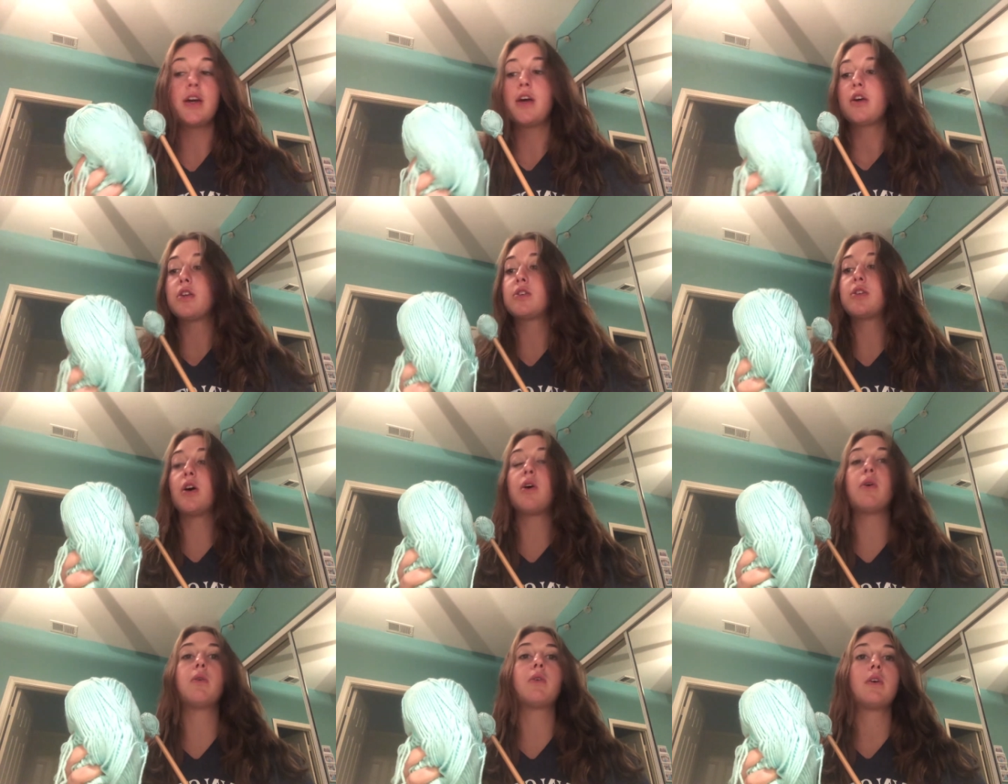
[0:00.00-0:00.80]

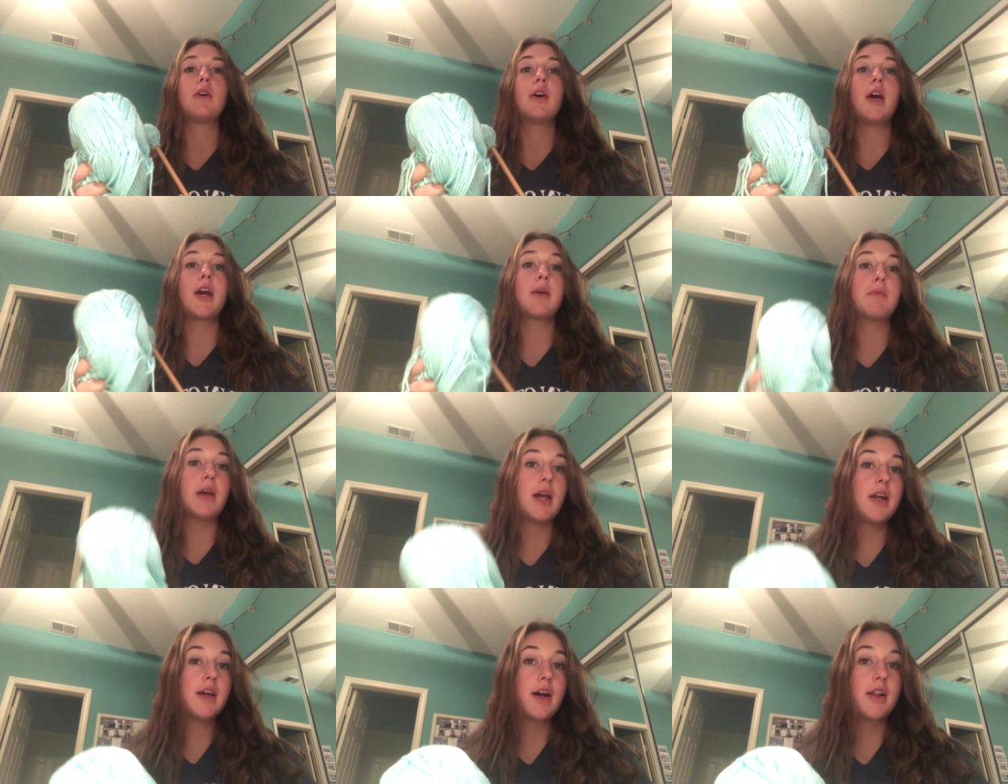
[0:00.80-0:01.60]
So it can be
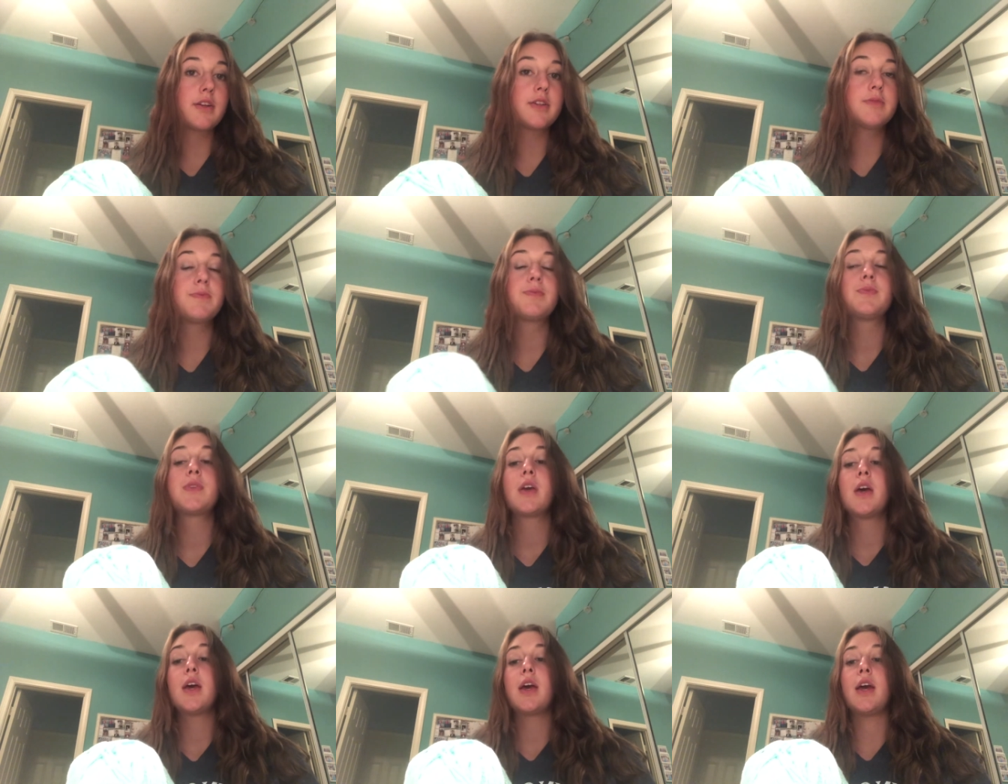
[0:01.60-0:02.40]
any color
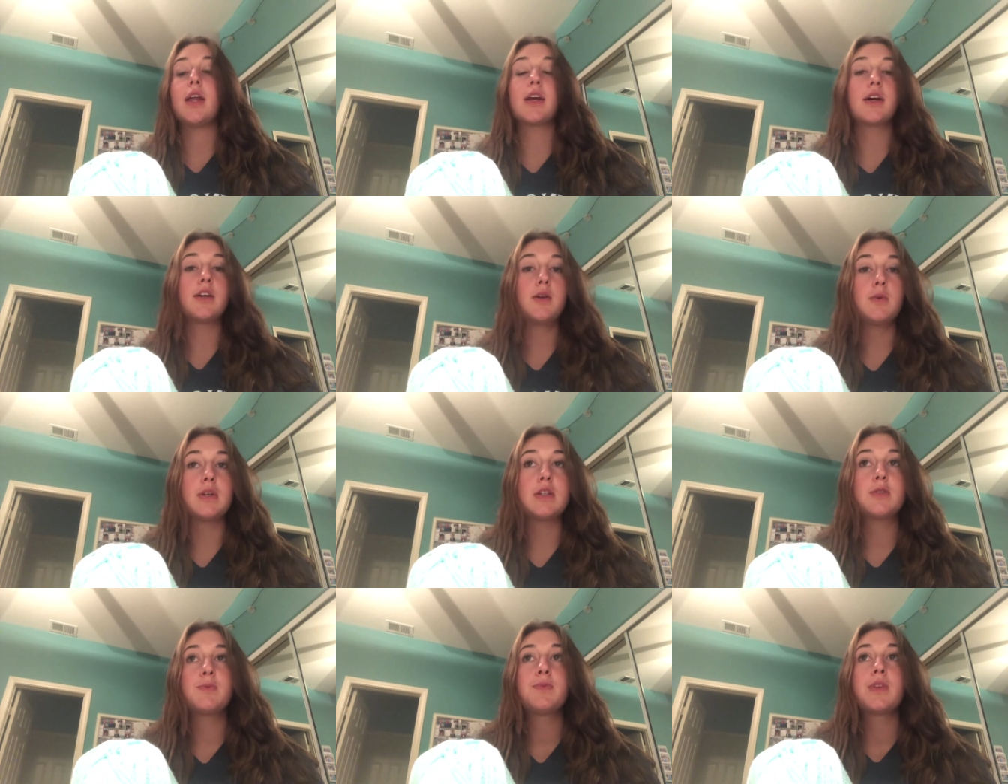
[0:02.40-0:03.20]
you
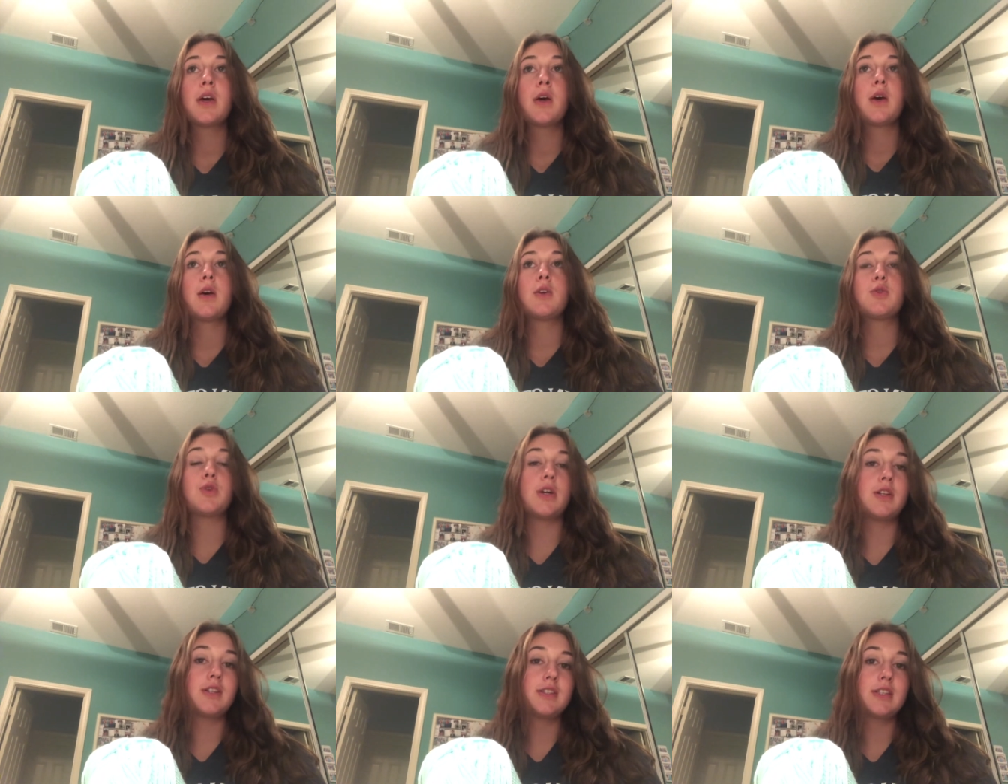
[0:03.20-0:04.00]
wish. Try
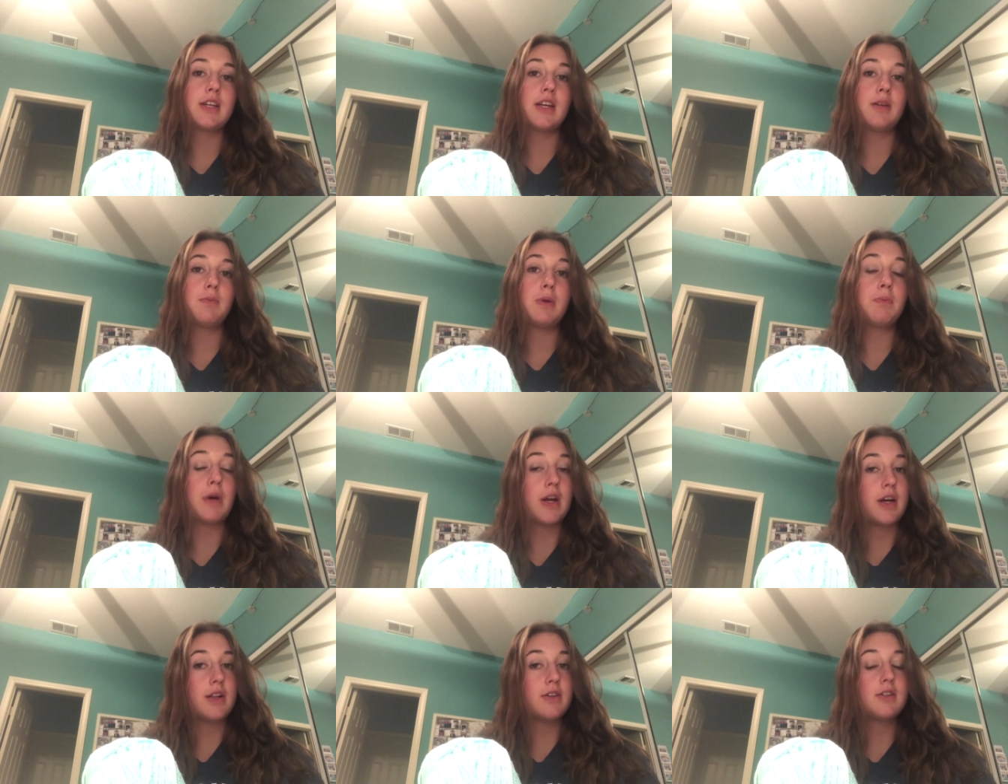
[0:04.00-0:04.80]
not to get it be
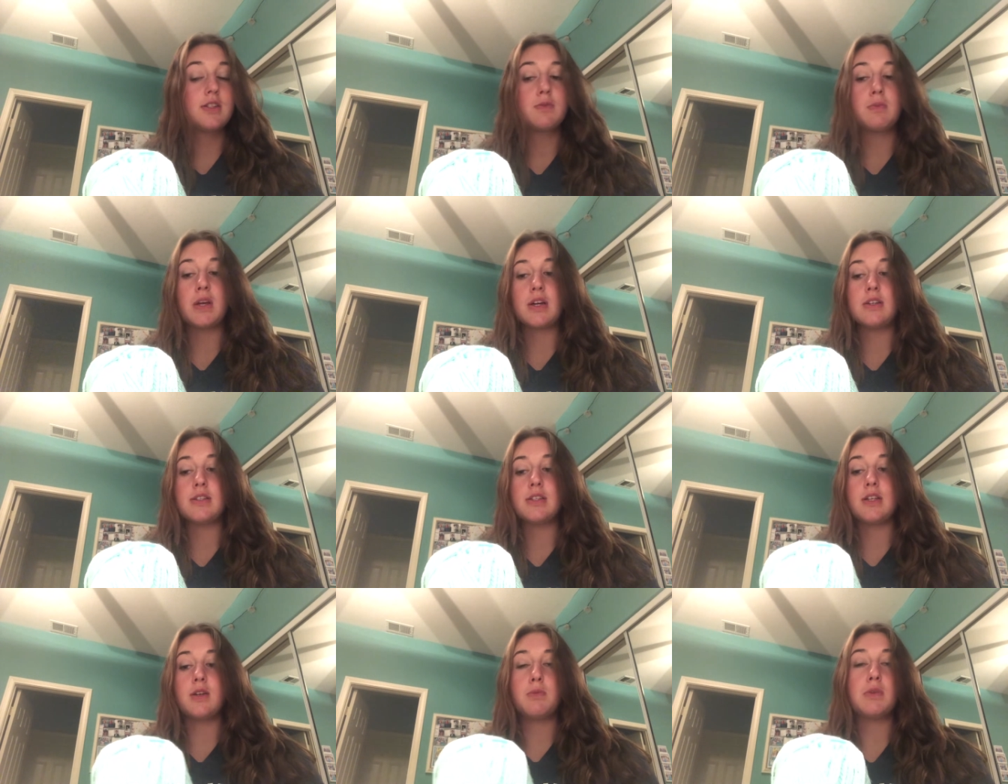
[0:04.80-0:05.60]
bright colors
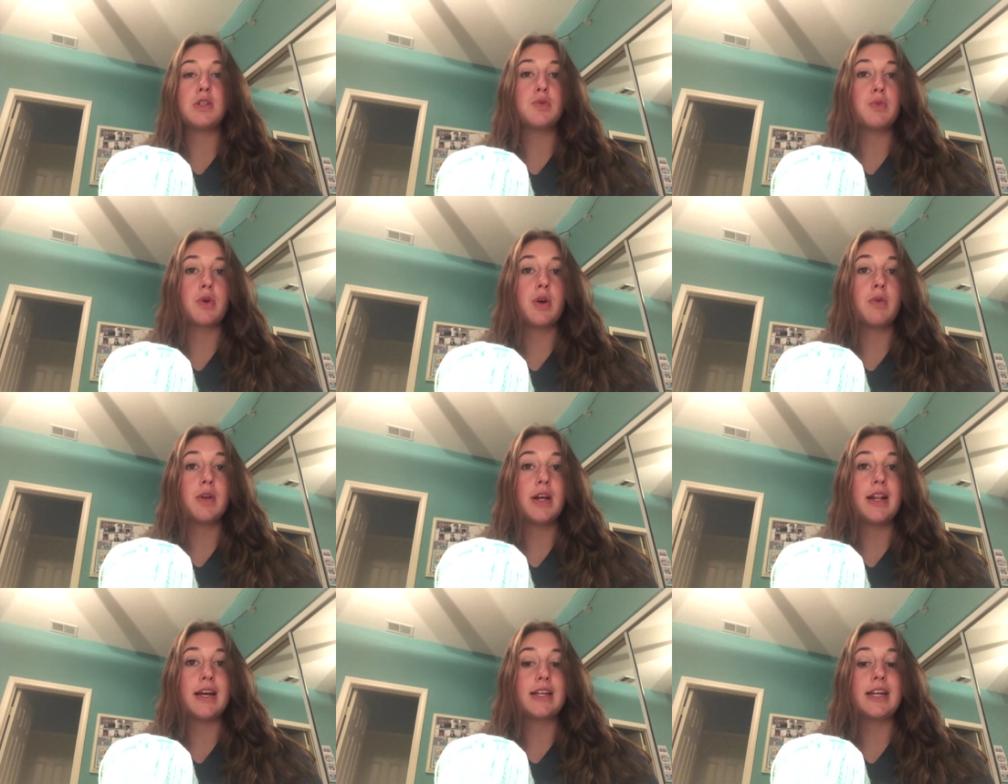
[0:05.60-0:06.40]
because I know Mr. McCray would
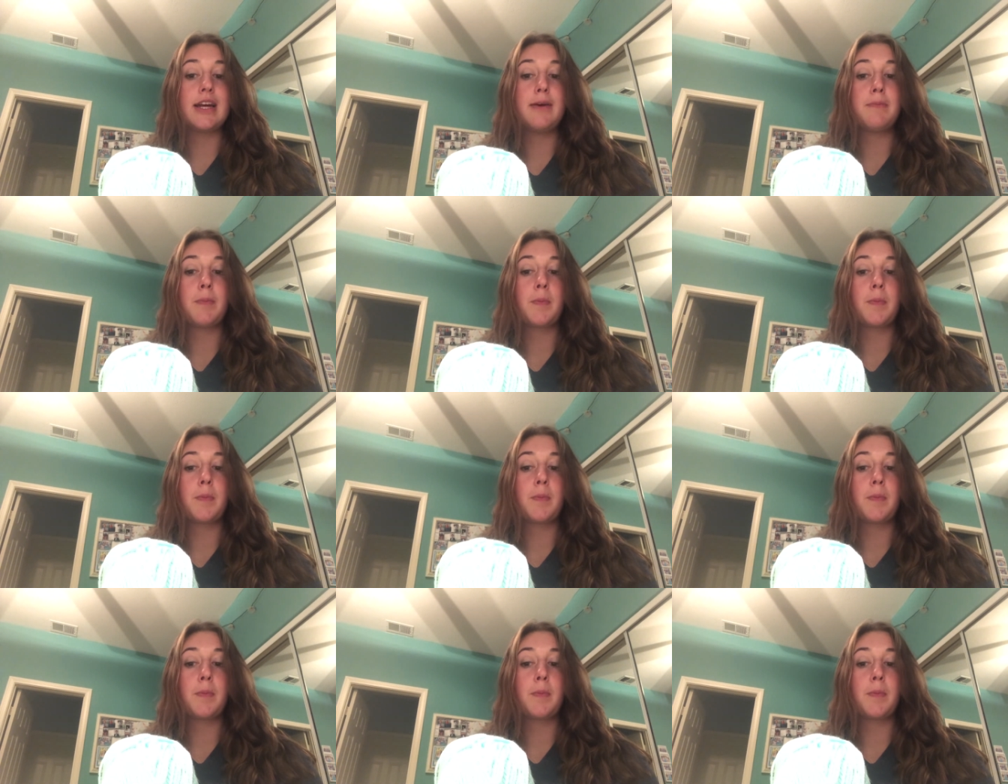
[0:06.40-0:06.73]
not like that.